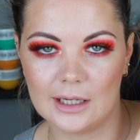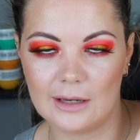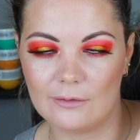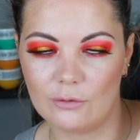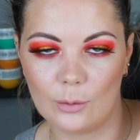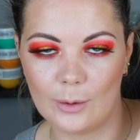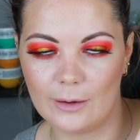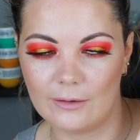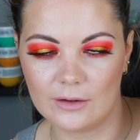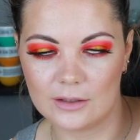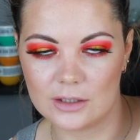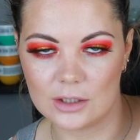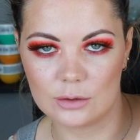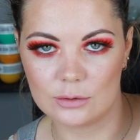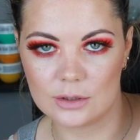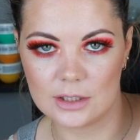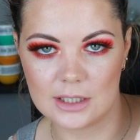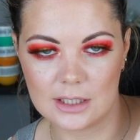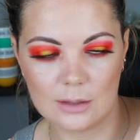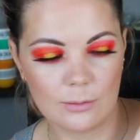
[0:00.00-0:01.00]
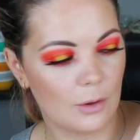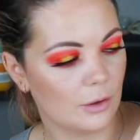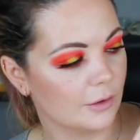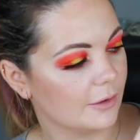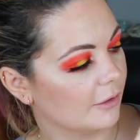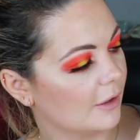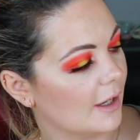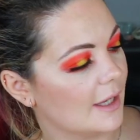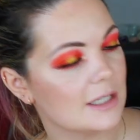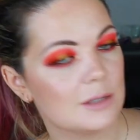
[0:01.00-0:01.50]
giveaway video to see what
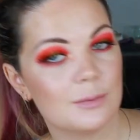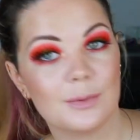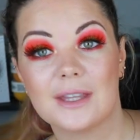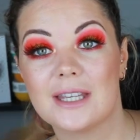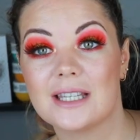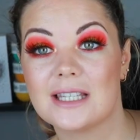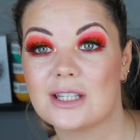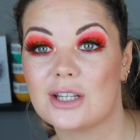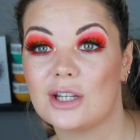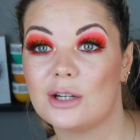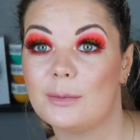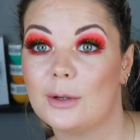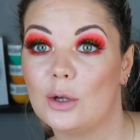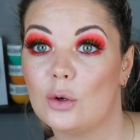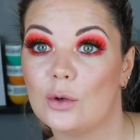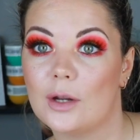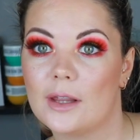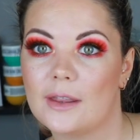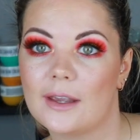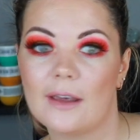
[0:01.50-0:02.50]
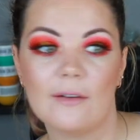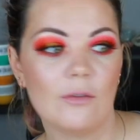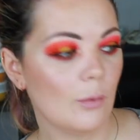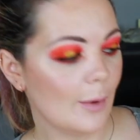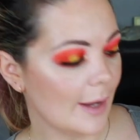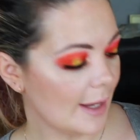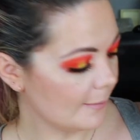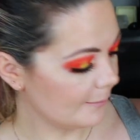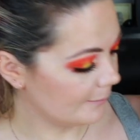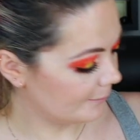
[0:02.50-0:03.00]
there is, but this is going to be going in the
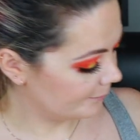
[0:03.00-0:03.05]
giveaway.